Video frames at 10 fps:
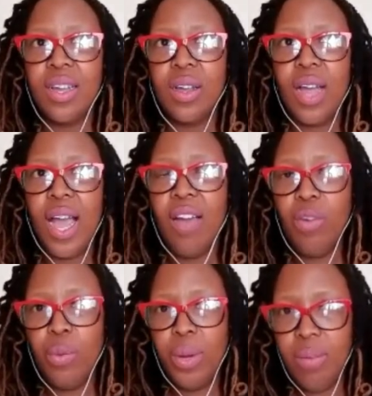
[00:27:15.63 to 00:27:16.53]
I've
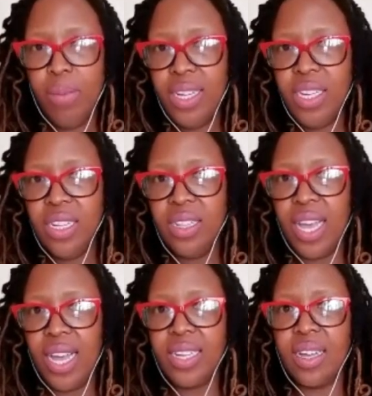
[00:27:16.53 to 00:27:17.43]
already mentioned
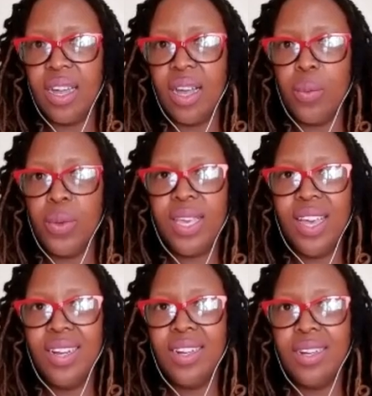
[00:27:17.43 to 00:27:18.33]
that we
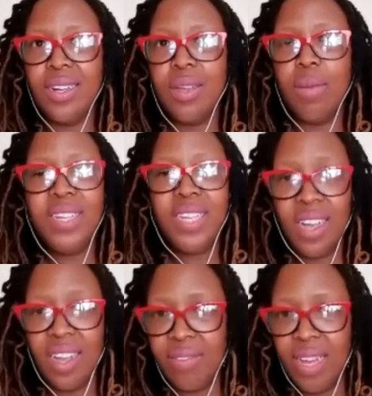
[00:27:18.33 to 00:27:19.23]
can take
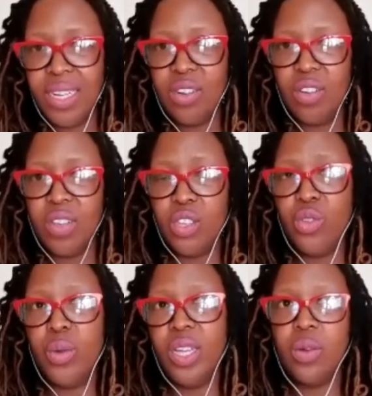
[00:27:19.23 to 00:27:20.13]
advantage of a
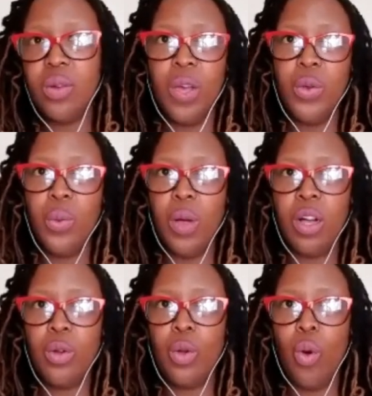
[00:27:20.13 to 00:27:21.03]
situation where you work
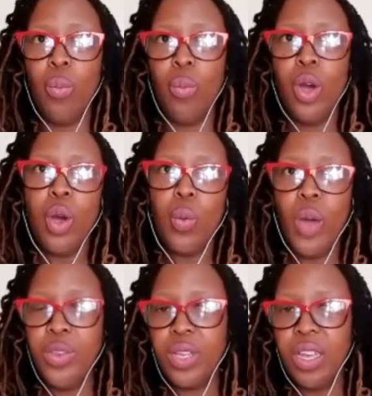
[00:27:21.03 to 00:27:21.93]
at home, where
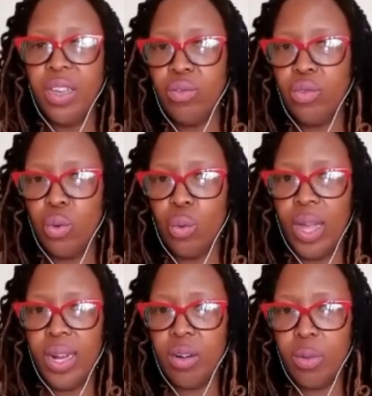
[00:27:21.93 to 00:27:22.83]
you can do
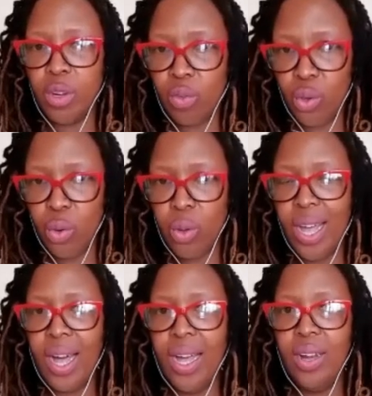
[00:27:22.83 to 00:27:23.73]
a little bit of
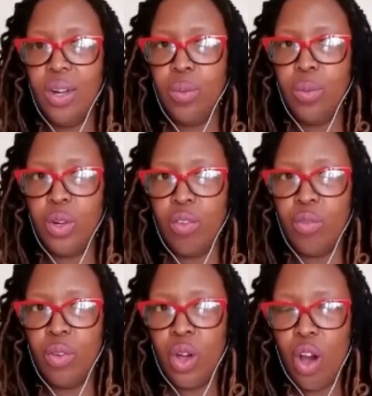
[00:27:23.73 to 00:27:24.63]
yoga, a little bit
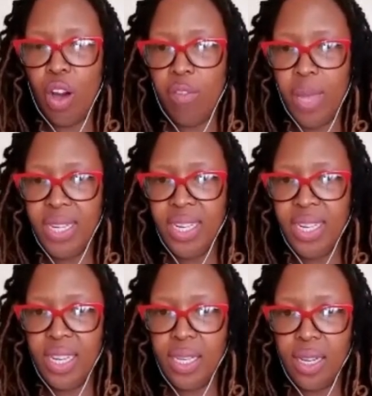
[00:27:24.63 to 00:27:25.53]
of
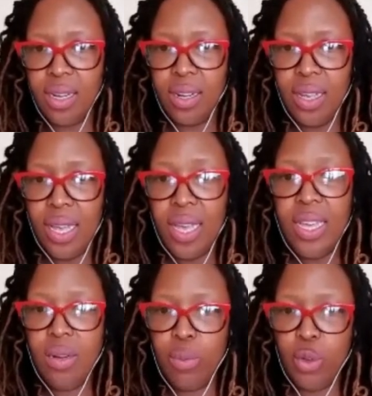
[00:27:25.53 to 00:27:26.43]
meditation
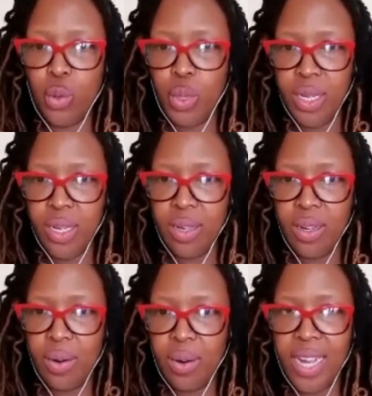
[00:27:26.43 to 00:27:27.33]
in between,
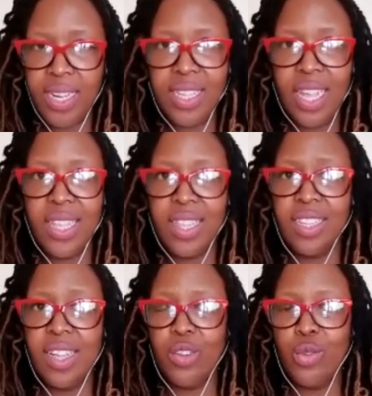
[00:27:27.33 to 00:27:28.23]
right? These are the things
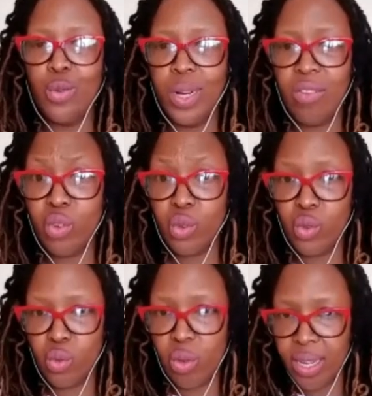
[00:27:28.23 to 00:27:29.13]
that you don't have to
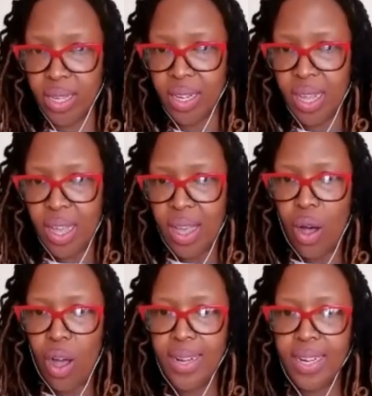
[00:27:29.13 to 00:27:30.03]
sweat
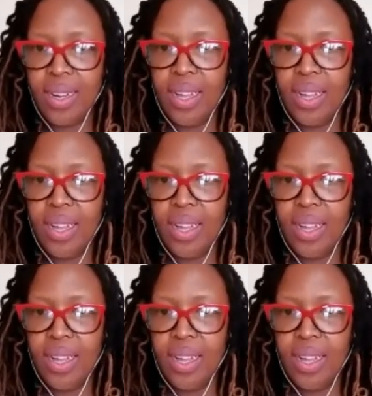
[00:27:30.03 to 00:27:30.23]
on.